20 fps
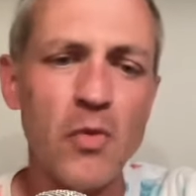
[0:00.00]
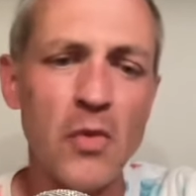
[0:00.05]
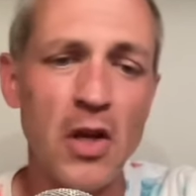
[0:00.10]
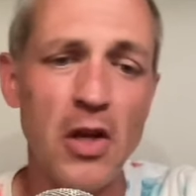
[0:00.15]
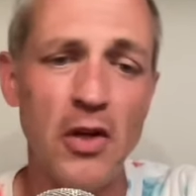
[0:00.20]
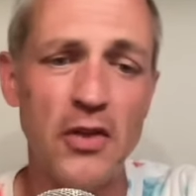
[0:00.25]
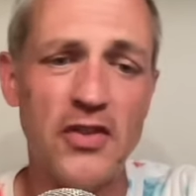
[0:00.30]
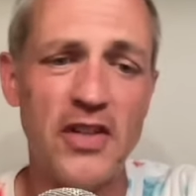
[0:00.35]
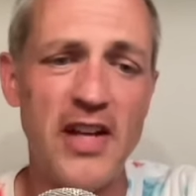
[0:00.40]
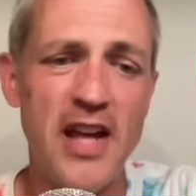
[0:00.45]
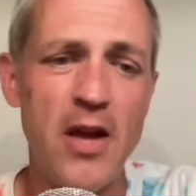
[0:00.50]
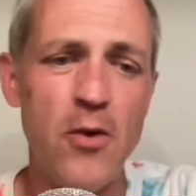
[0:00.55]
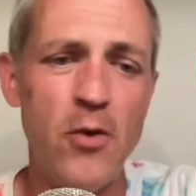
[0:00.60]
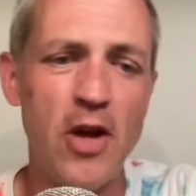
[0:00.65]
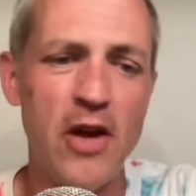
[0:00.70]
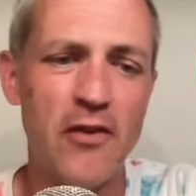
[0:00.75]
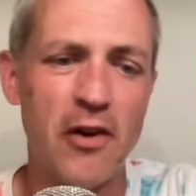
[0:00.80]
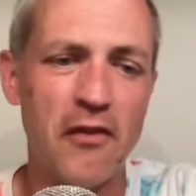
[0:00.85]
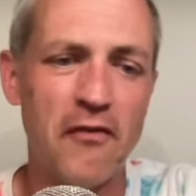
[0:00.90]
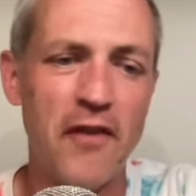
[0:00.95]
You know, today we
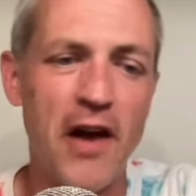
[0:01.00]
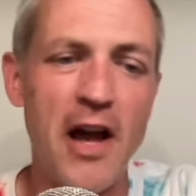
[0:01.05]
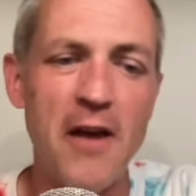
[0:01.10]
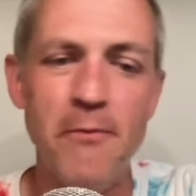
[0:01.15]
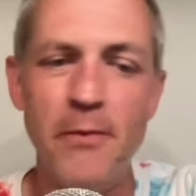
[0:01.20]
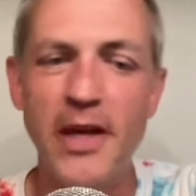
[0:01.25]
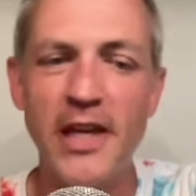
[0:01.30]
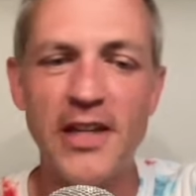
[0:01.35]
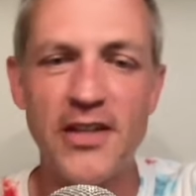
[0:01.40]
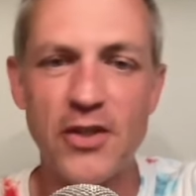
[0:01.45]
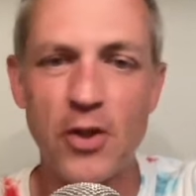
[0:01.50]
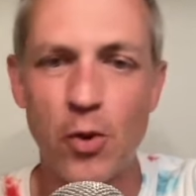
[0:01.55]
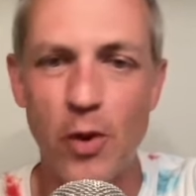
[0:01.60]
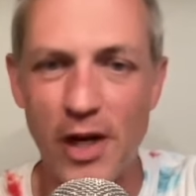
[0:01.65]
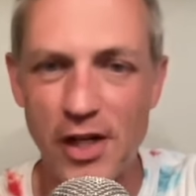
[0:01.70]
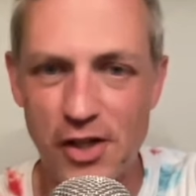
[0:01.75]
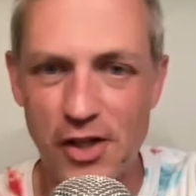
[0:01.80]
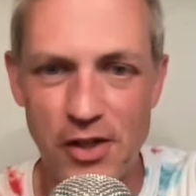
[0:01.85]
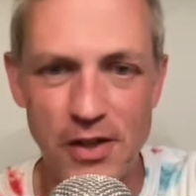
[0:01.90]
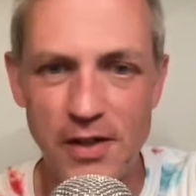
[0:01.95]
have our five biggest
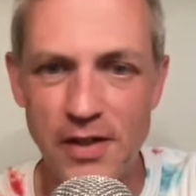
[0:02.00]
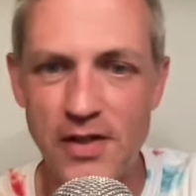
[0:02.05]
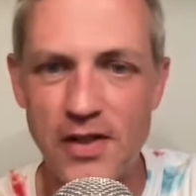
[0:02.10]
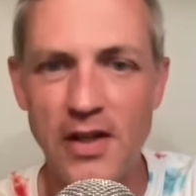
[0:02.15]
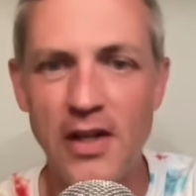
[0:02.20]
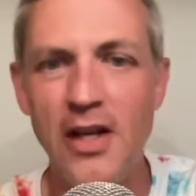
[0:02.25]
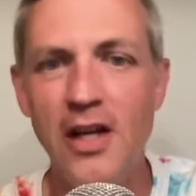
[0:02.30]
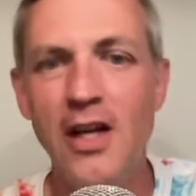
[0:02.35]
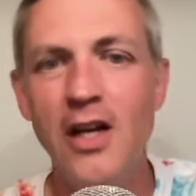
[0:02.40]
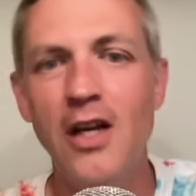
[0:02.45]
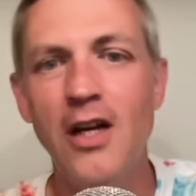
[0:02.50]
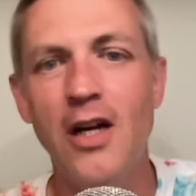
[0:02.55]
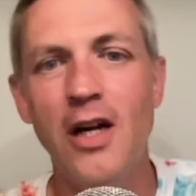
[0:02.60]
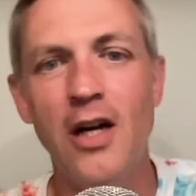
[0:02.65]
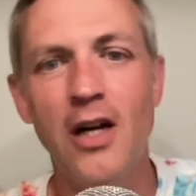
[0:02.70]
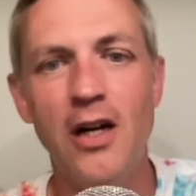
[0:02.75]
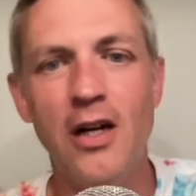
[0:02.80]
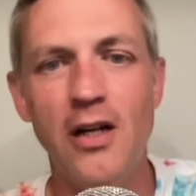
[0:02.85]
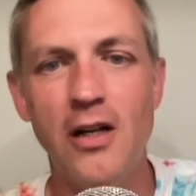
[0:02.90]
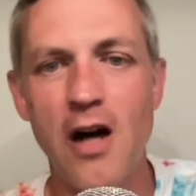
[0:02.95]
questions
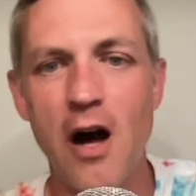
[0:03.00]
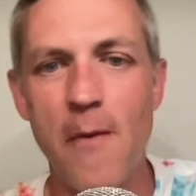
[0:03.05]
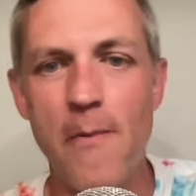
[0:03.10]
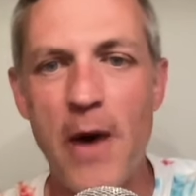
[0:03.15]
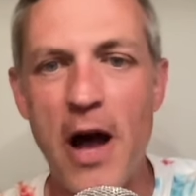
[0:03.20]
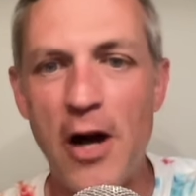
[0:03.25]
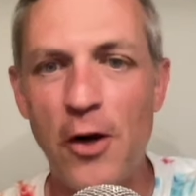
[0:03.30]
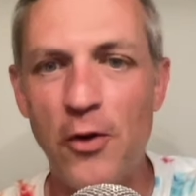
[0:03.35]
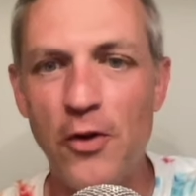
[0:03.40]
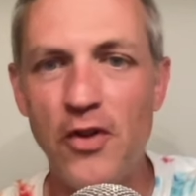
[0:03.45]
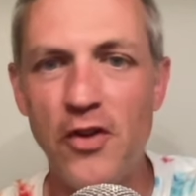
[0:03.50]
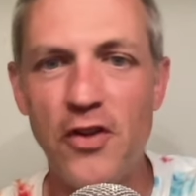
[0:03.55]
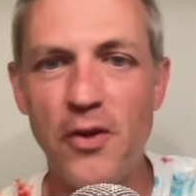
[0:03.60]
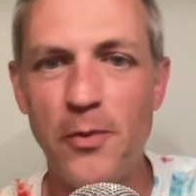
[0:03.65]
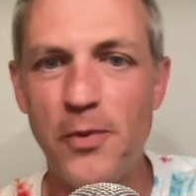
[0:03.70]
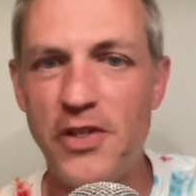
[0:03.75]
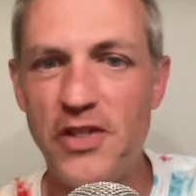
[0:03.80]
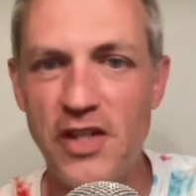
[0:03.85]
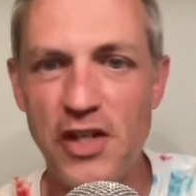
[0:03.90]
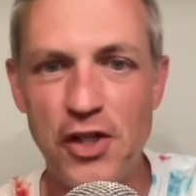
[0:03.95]
uh, about the
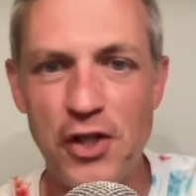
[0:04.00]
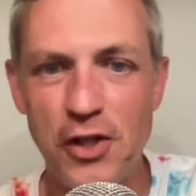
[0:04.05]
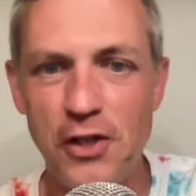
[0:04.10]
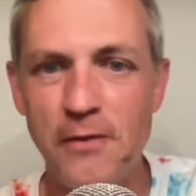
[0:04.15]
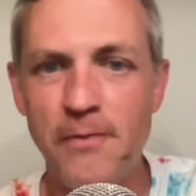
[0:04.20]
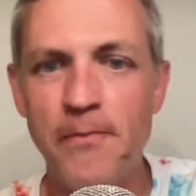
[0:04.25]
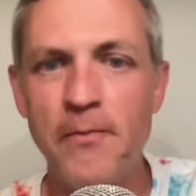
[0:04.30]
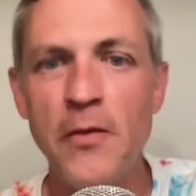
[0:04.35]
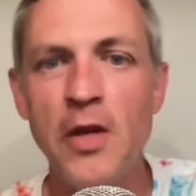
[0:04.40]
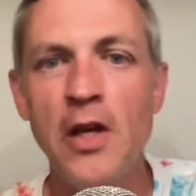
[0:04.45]
position.